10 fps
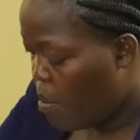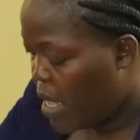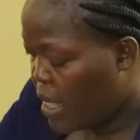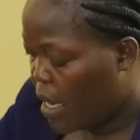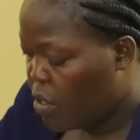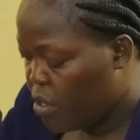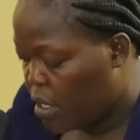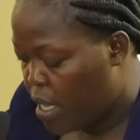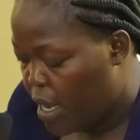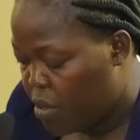My third
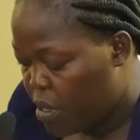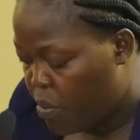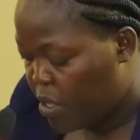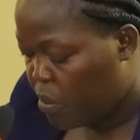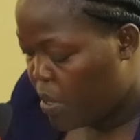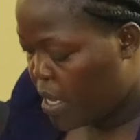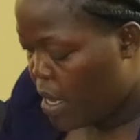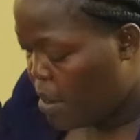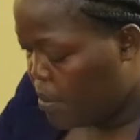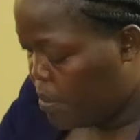concern, Honorable
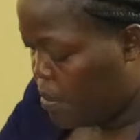Speaker,